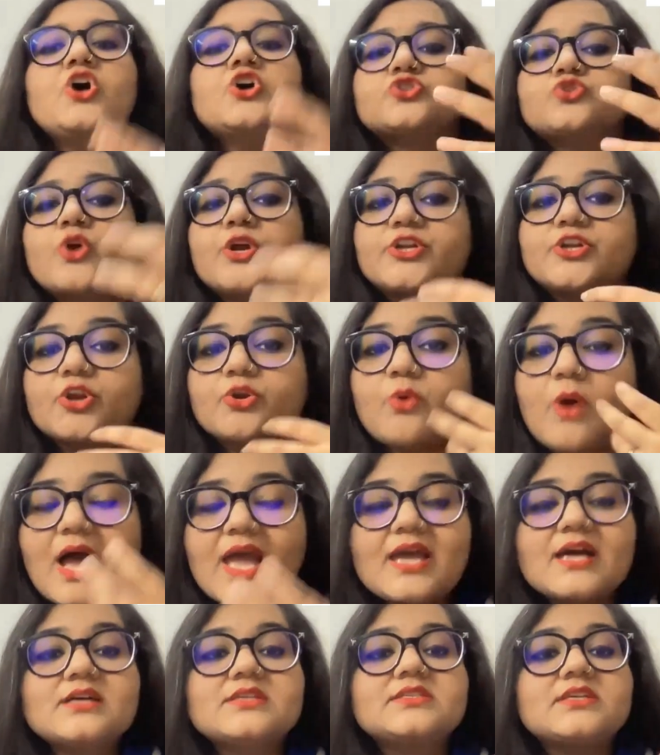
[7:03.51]
So it
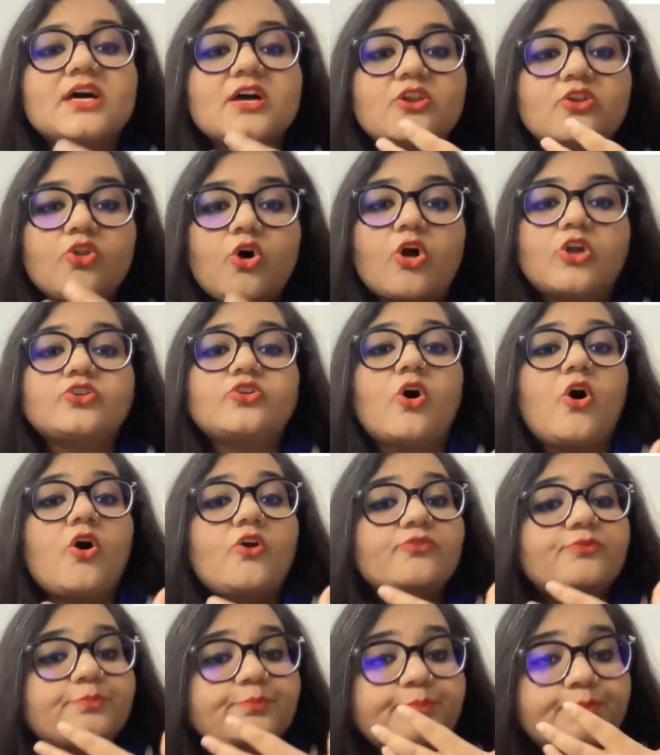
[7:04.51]
requires a lot
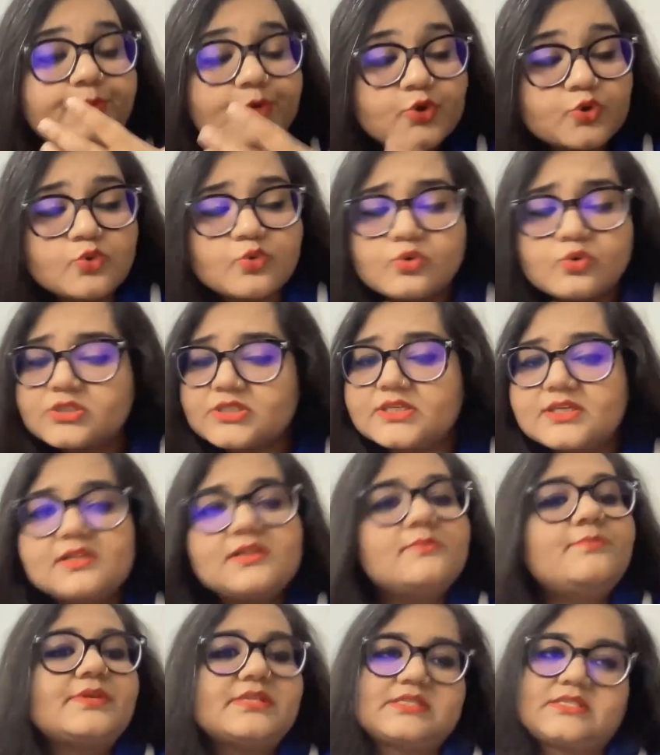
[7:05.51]
of brute
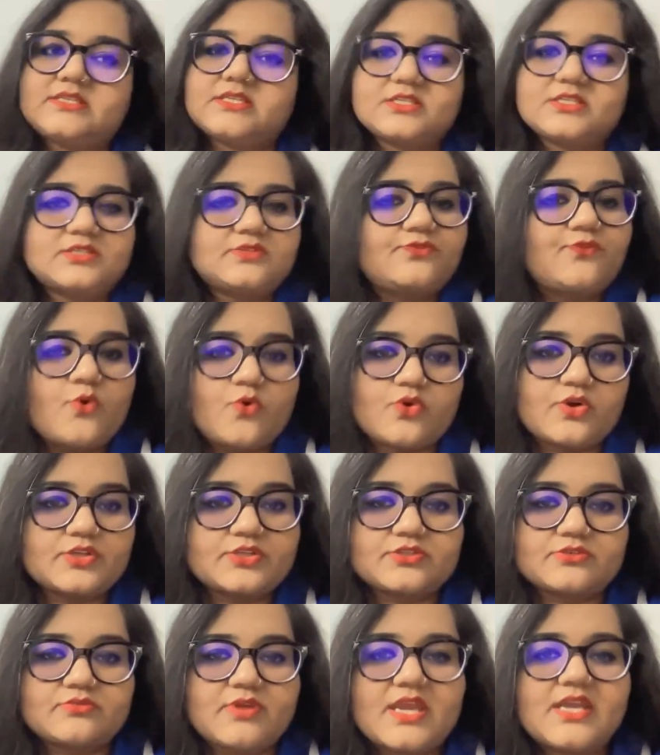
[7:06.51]
business
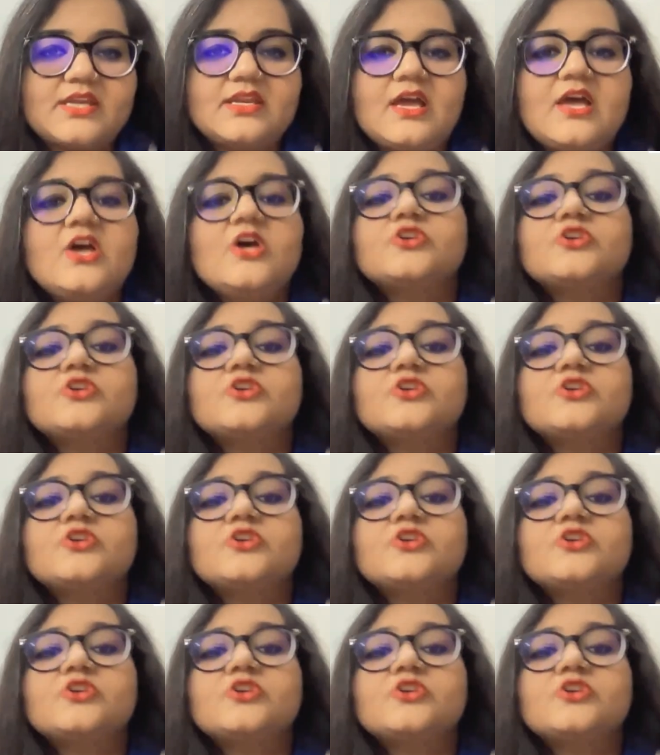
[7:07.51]
focus, right?